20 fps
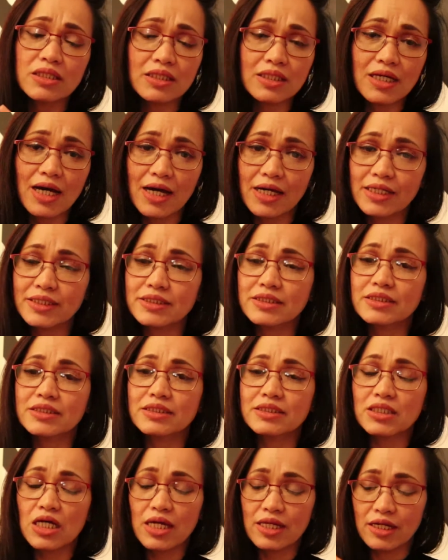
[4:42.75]

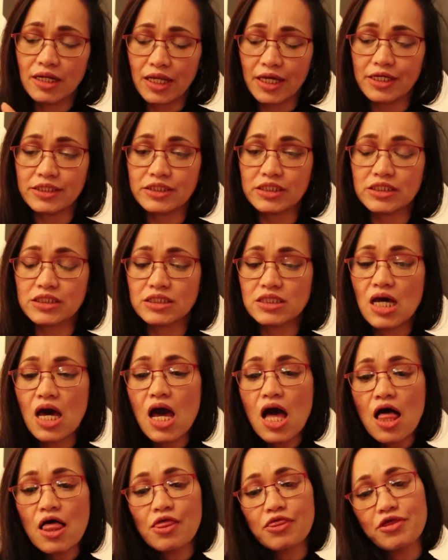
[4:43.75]
guys and ladies,
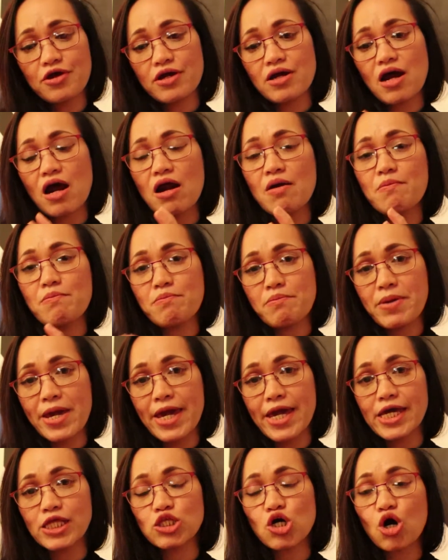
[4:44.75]
they are
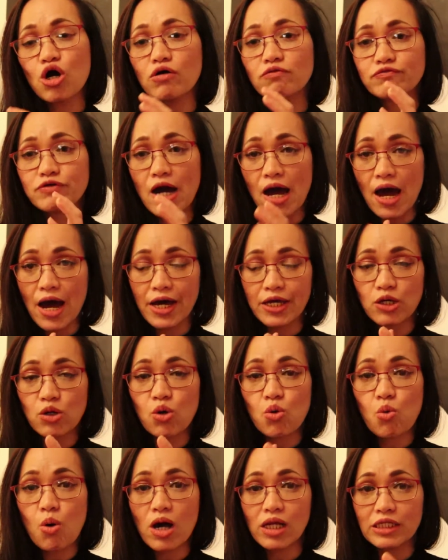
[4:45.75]
made of high
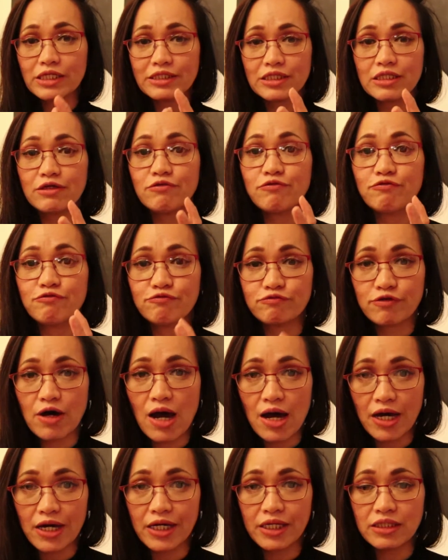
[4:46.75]
quality
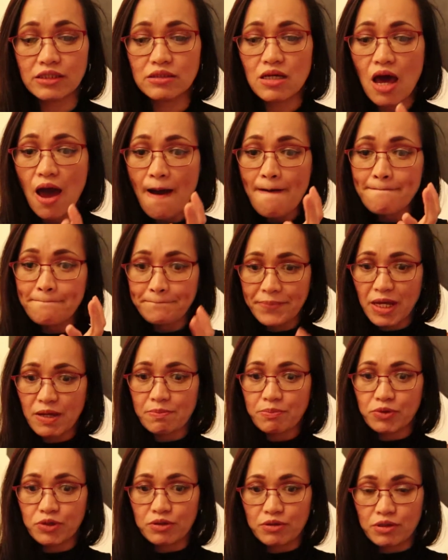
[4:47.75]
fine
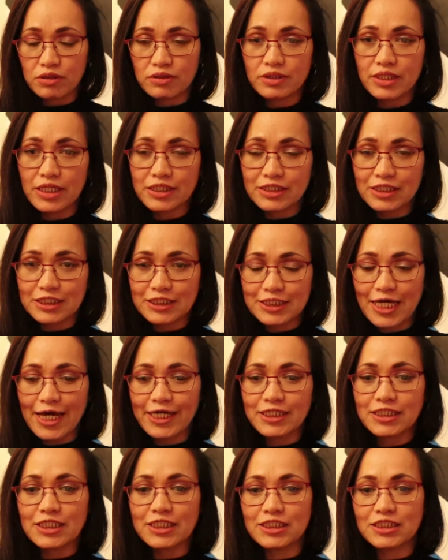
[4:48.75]
paper. They
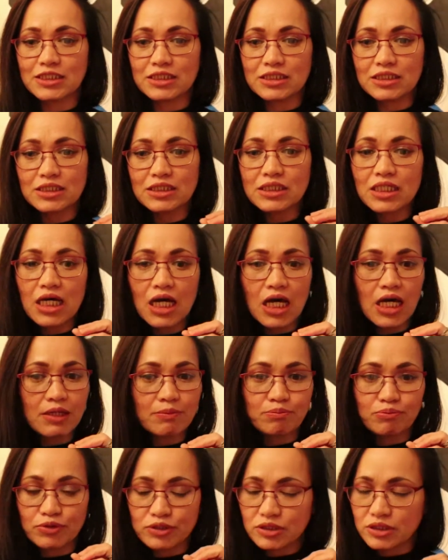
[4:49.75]
design this
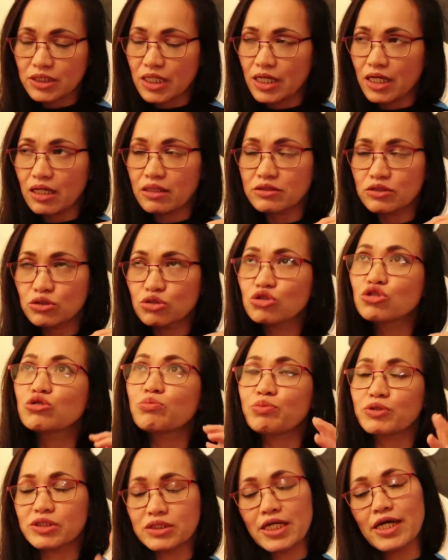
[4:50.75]
and to
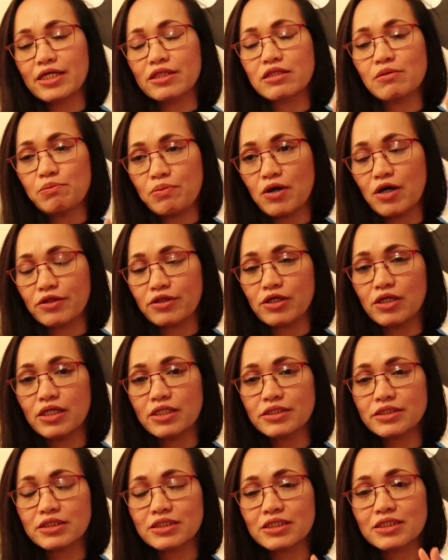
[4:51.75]
protect the
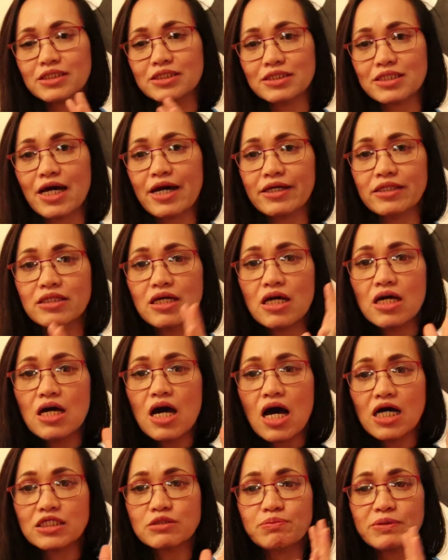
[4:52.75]
bottles. They design
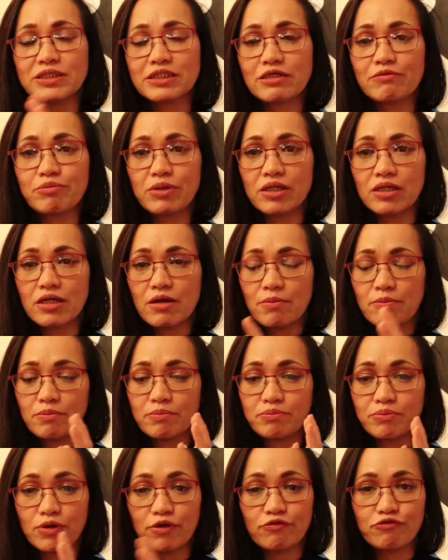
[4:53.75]
a specific
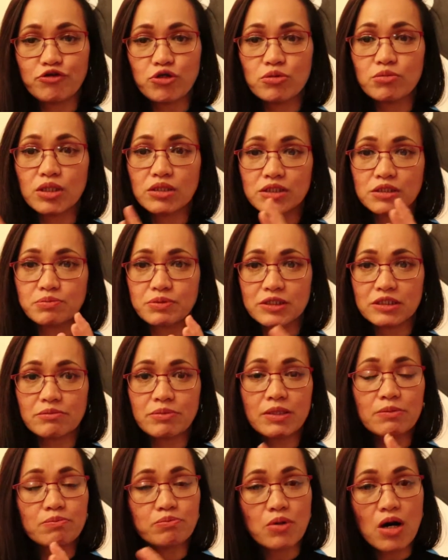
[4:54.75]
perfume or a
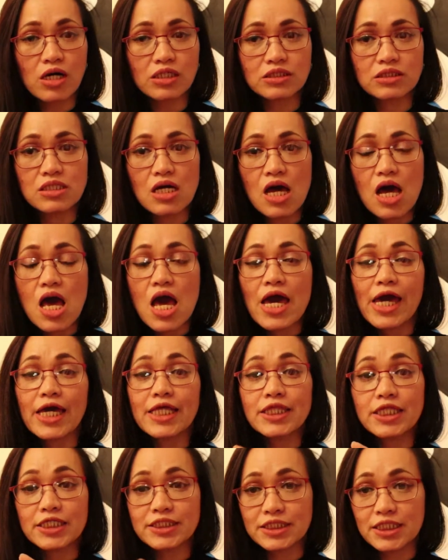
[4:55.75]
specific box
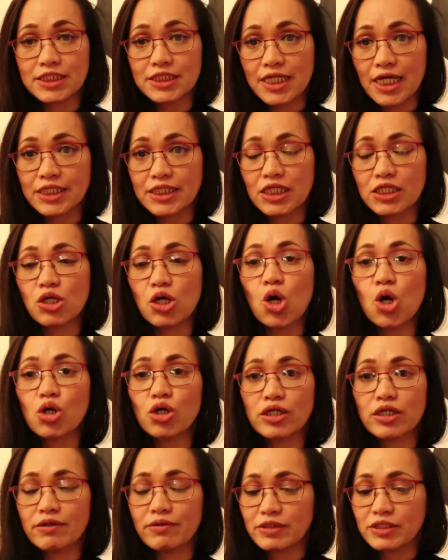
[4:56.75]
in designated
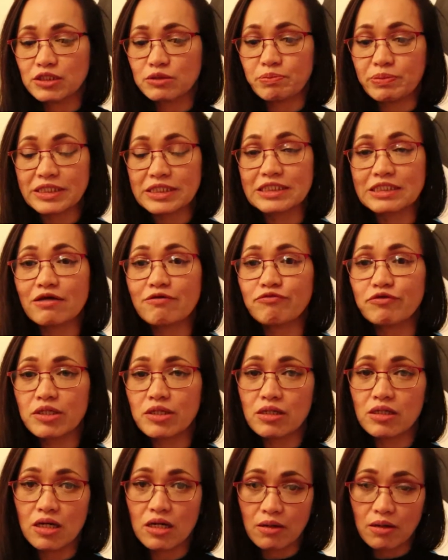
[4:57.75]
or
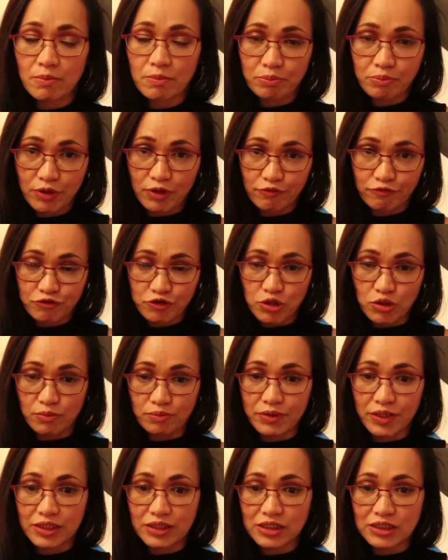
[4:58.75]
specific
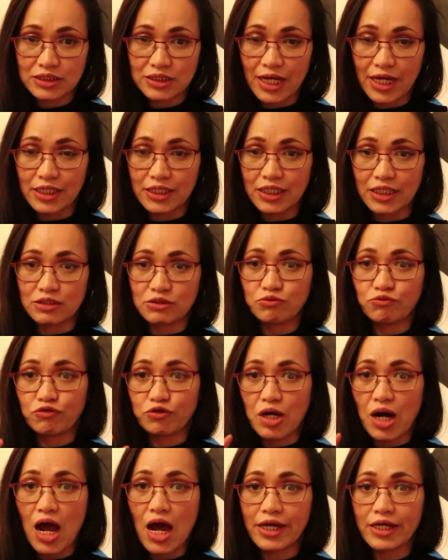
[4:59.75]
perfume. They designed it
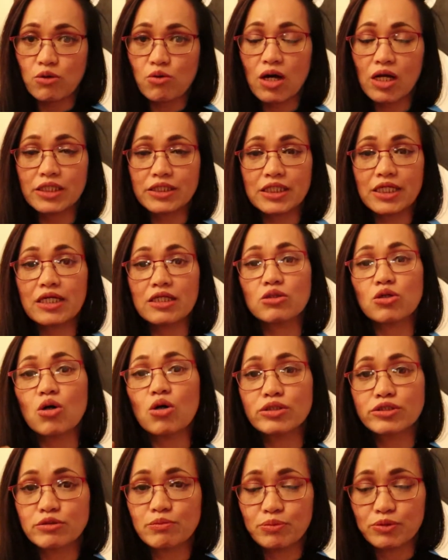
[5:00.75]
for high quality and
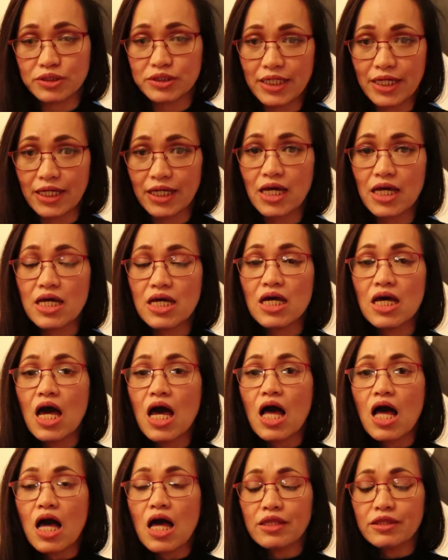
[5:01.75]
also protect
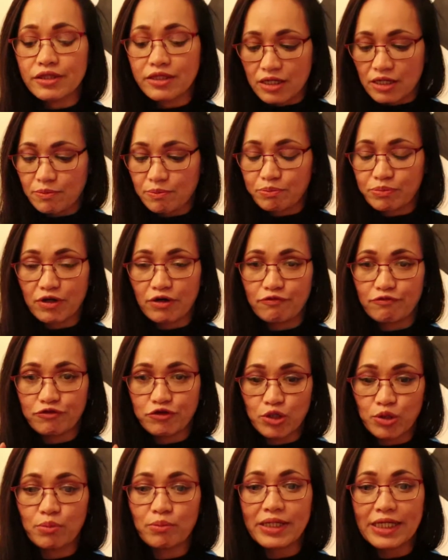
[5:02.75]
the
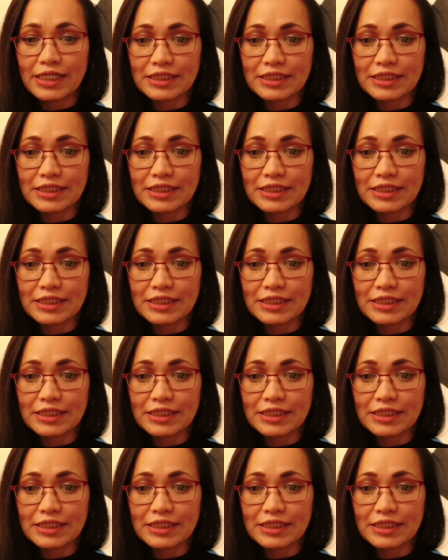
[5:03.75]
perfume